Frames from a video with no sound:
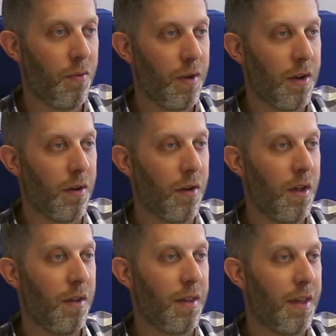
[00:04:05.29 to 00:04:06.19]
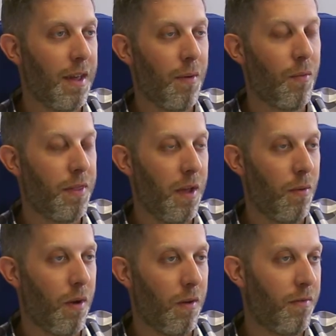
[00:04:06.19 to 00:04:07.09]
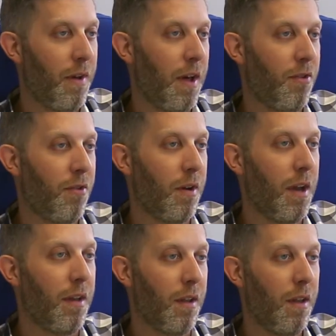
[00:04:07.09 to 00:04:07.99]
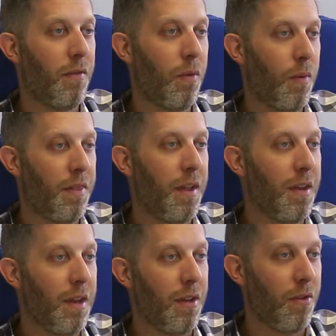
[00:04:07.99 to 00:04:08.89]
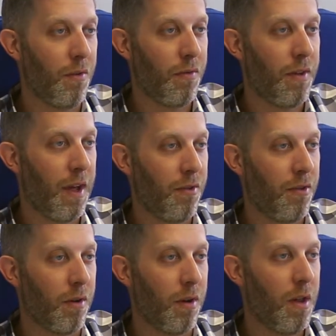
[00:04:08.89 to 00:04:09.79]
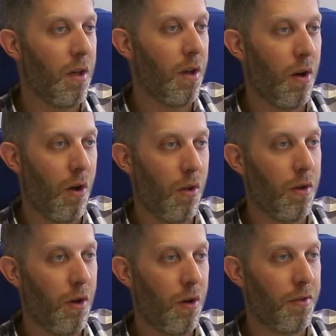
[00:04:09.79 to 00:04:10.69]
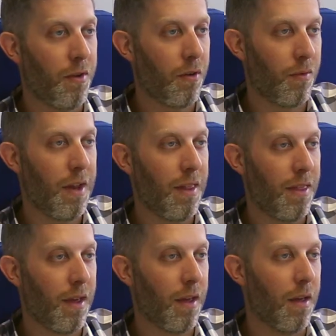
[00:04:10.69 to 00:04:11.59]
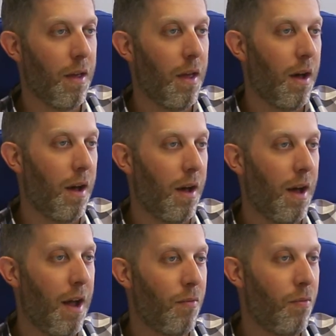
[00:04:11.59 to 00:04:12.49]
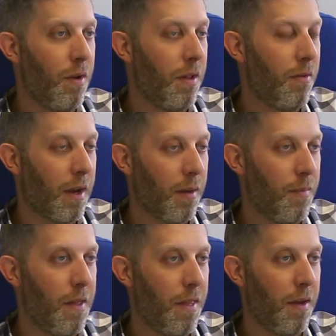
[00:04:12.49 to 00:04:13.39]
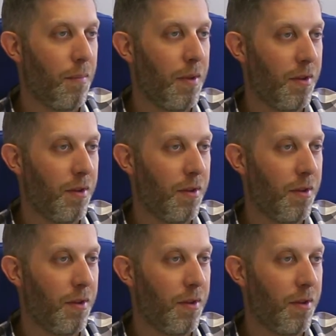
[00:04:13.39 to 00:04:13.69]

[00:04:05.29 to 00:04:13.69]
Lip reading: the reader to get what they want faster and deliver what they need to faster. All in all, it's a great thing. I really recommend that